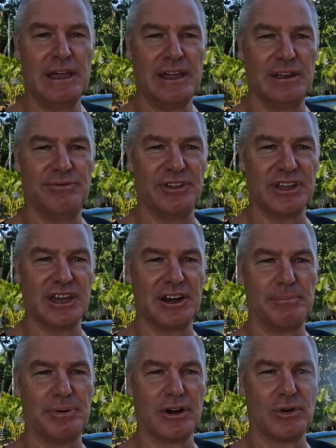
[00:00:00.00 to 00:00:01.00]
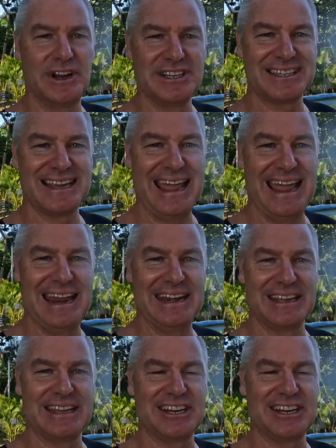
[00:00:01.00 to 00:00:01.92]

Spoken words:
if they're going to progress and